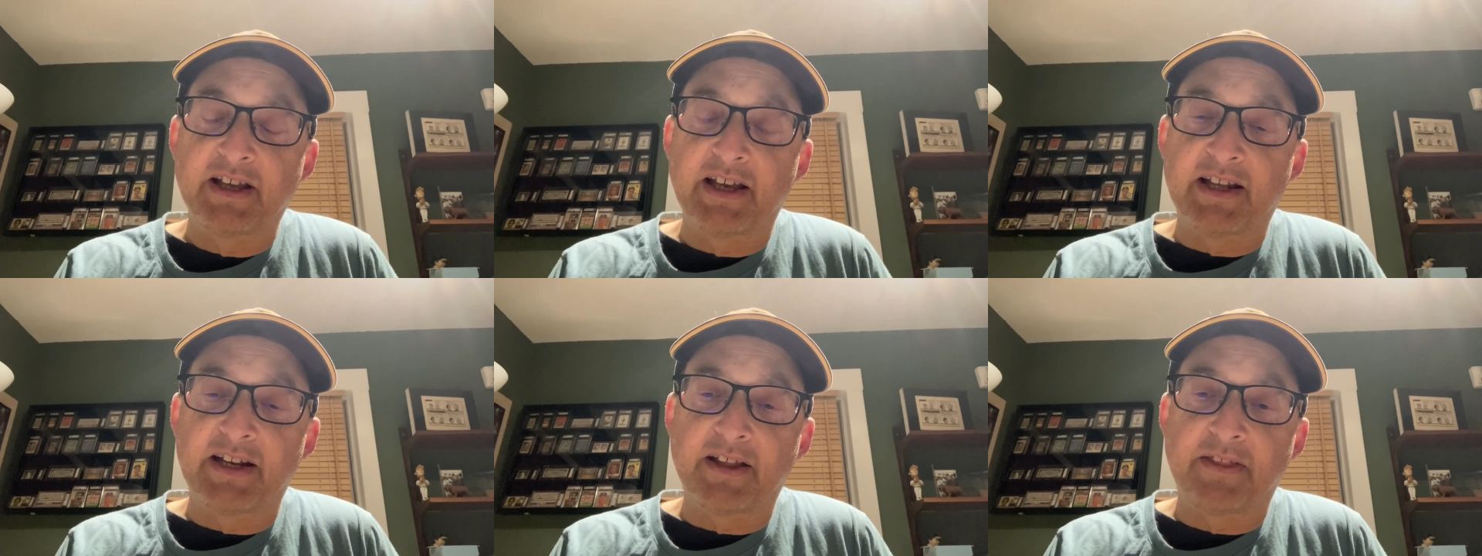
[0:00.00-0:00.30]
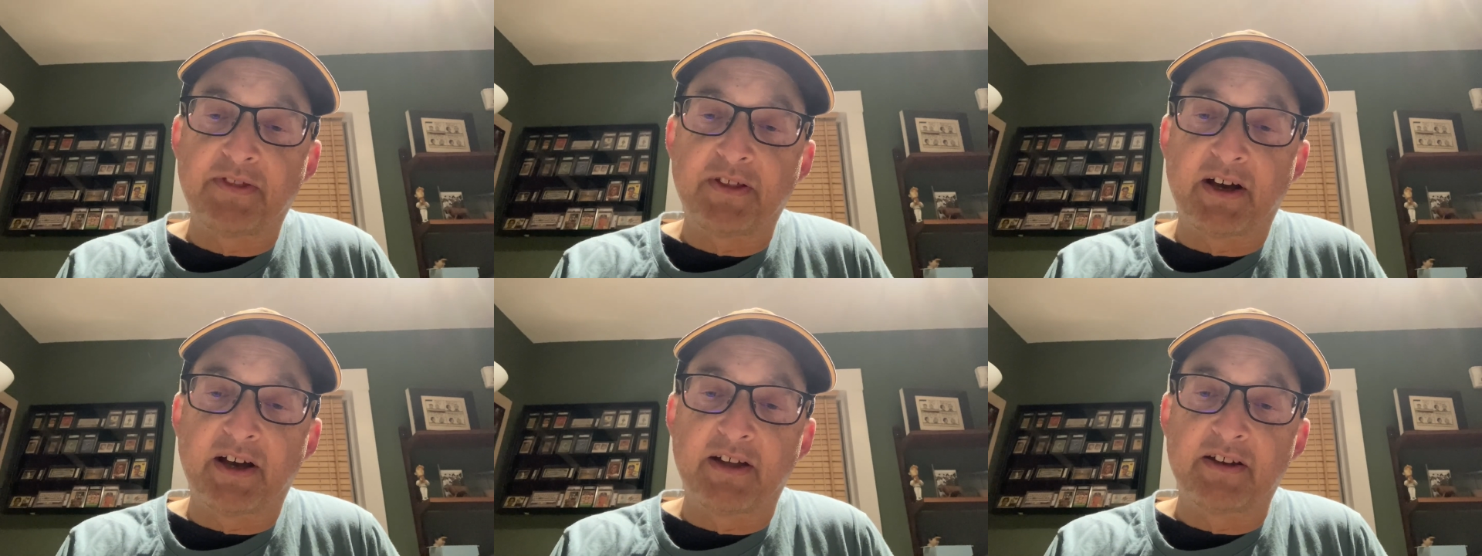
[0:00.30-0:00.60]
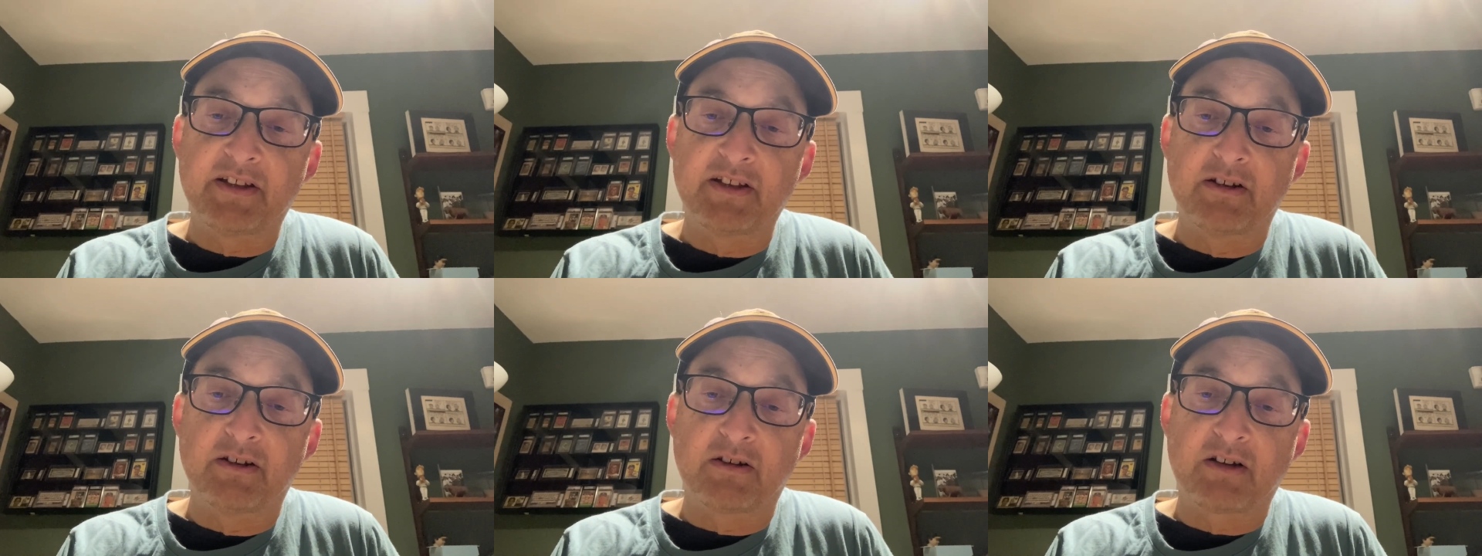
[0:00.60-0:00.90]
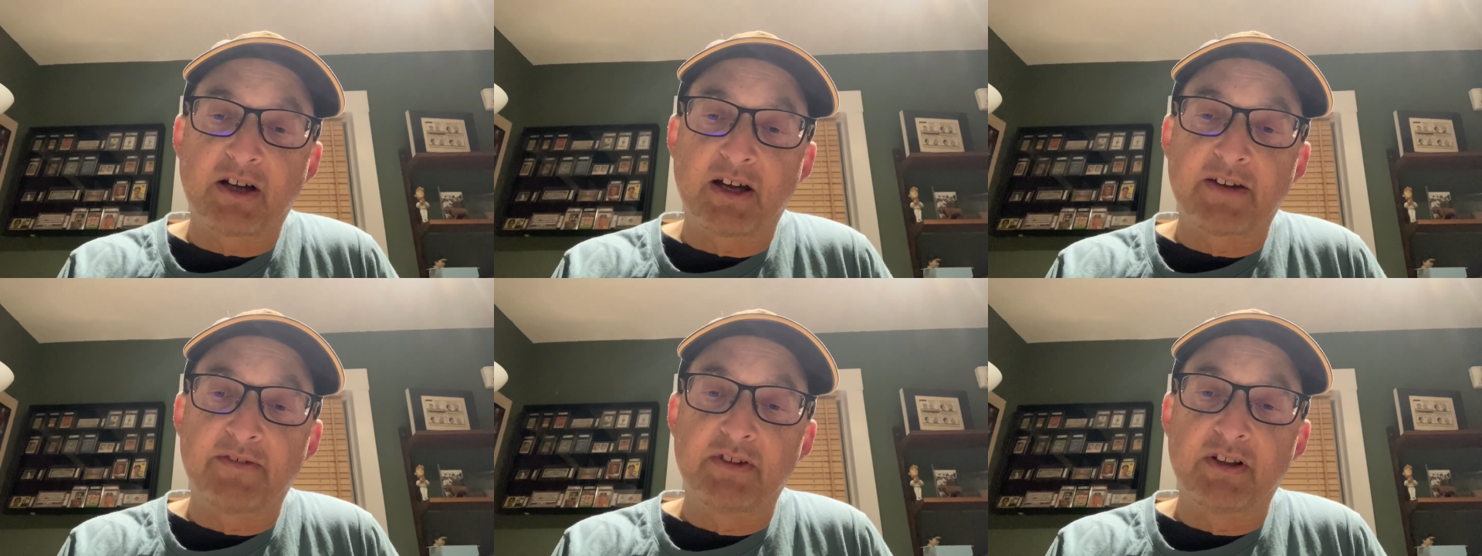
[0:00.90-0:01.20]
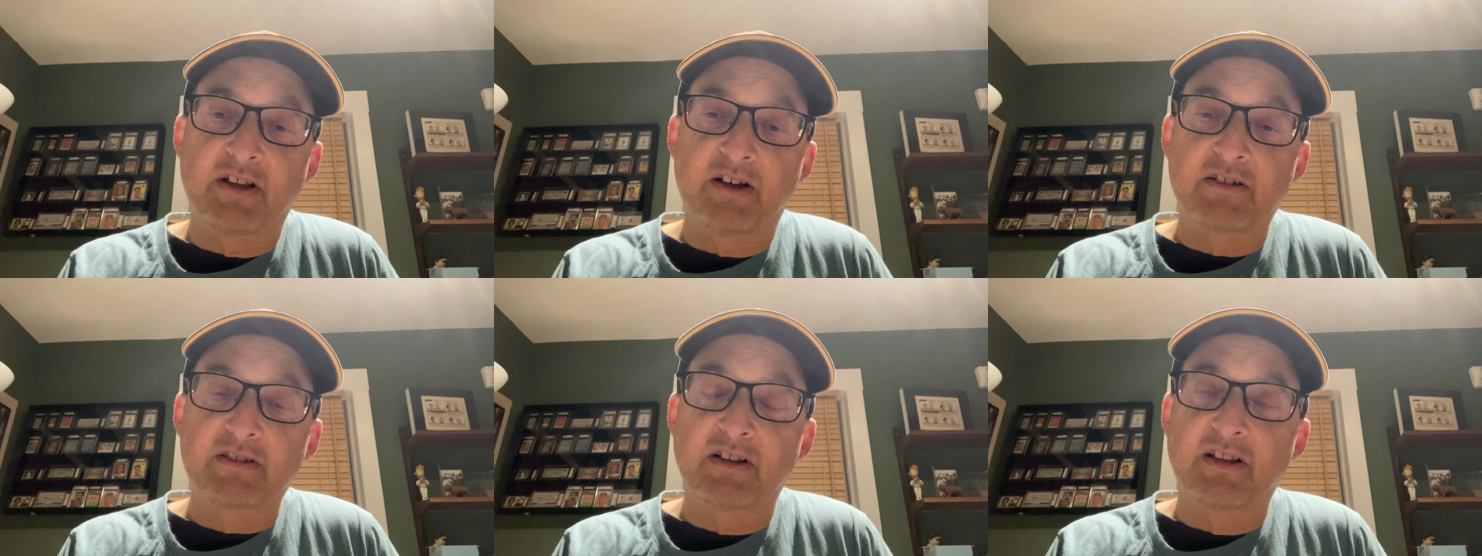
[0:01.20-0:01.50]
and I thought, you know, kind of
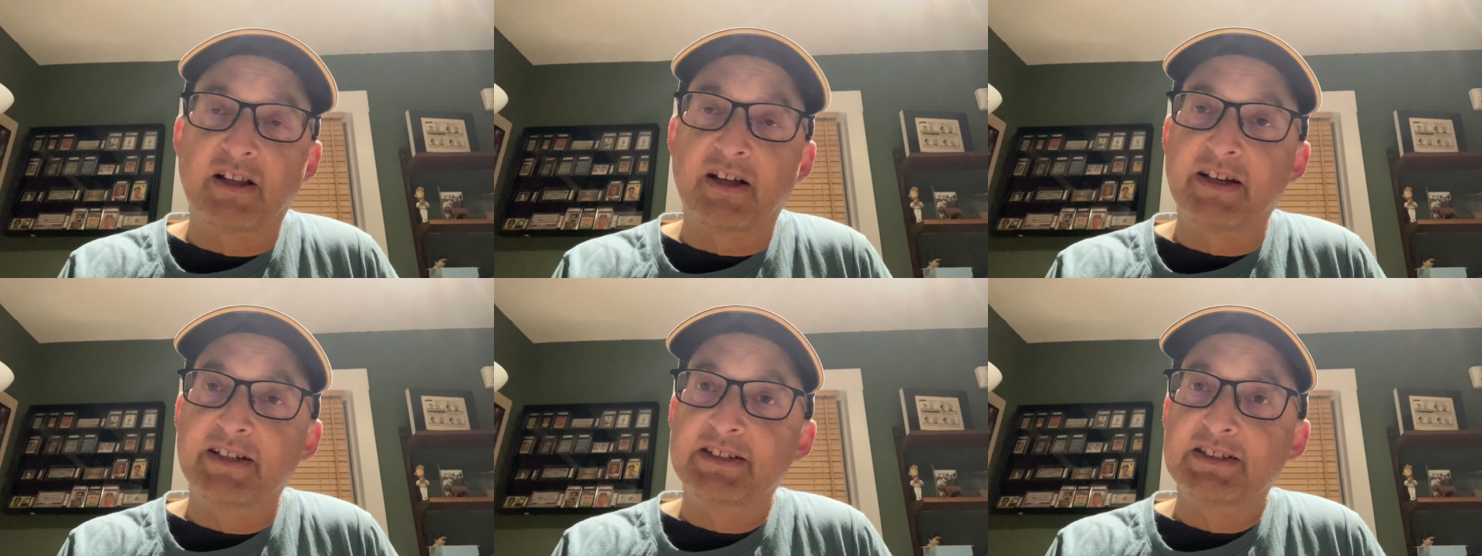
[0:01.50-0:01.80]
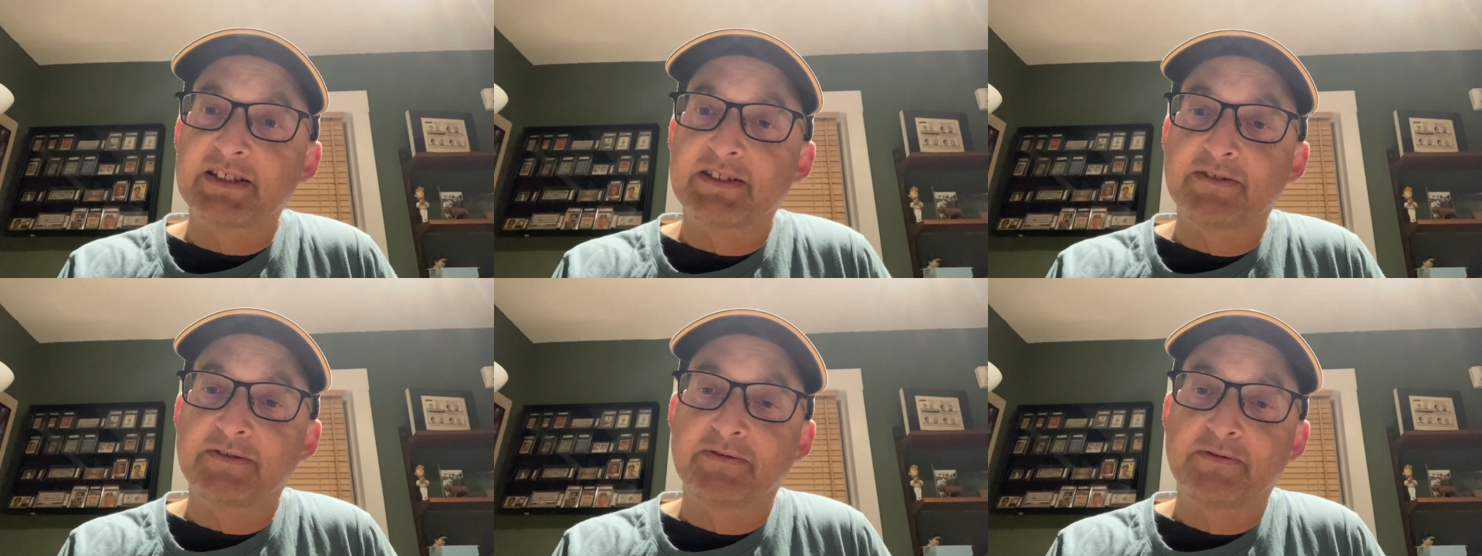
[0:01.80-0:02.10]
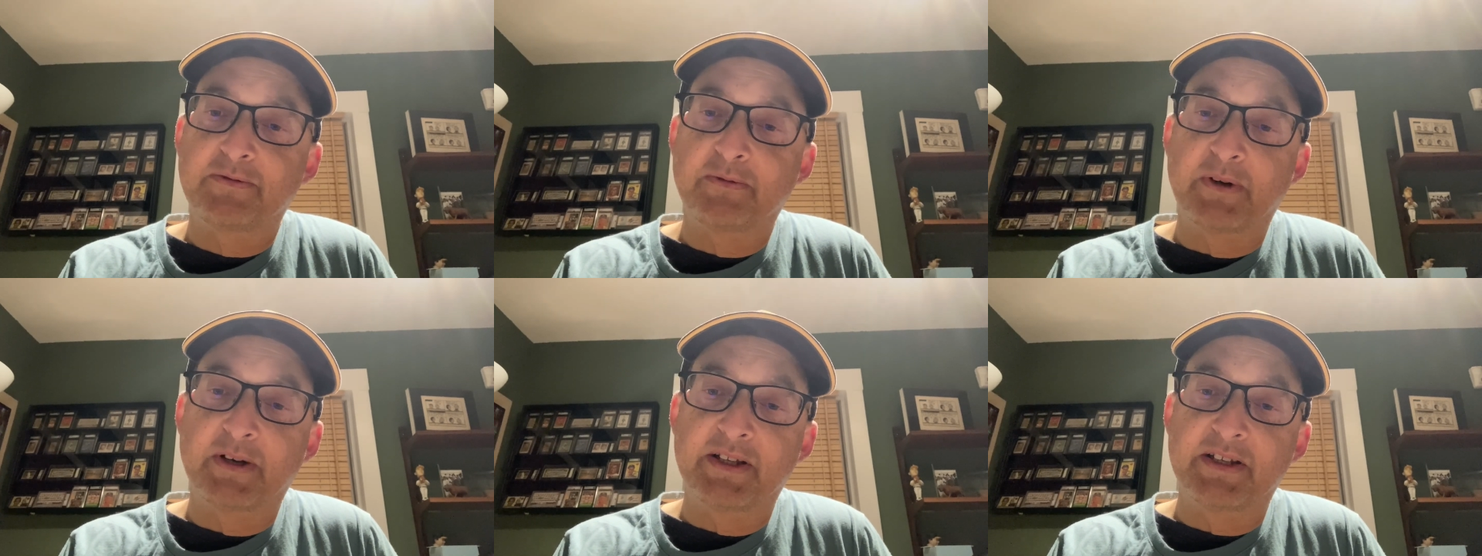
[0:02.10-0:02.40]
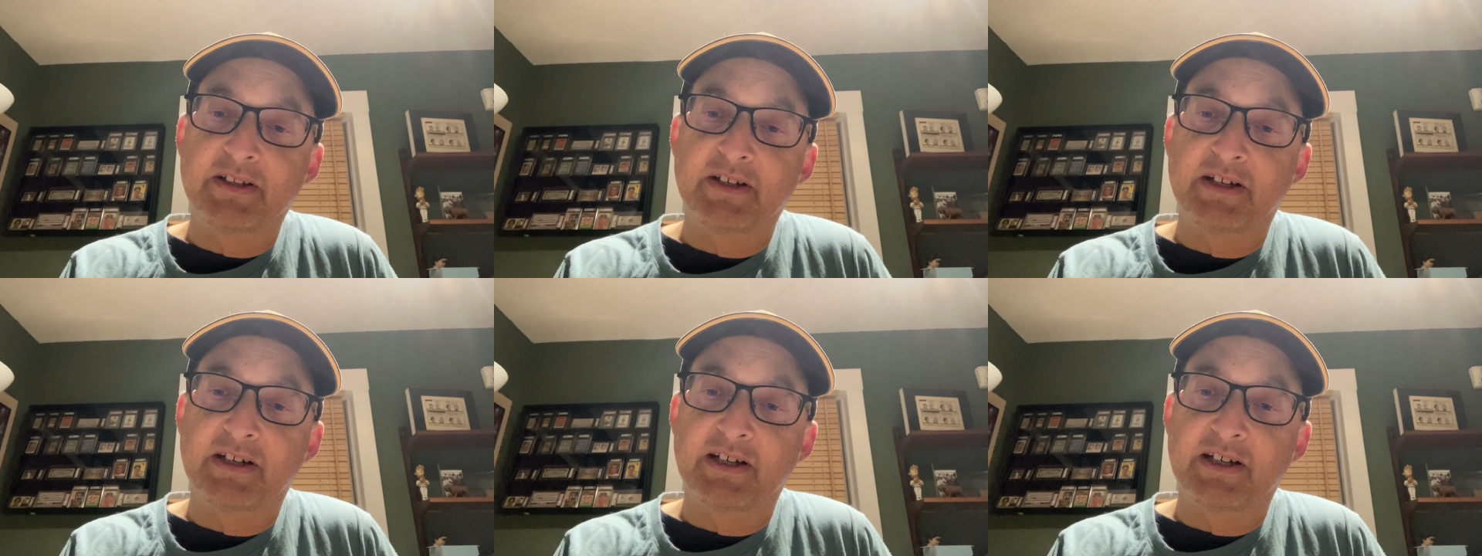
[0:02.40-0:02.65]
along the lines of what